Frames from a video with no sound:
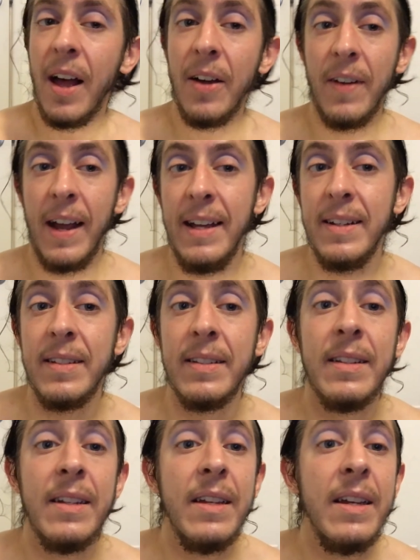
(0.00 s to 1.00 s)
All right,
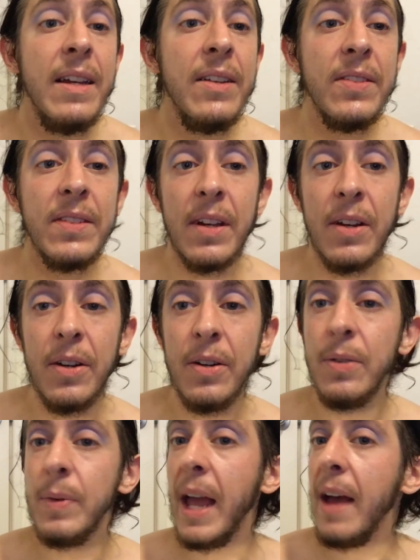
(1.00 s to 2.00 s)

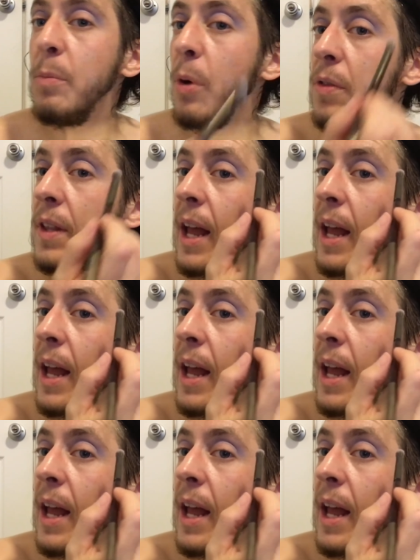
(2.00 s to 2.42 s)
so we have both,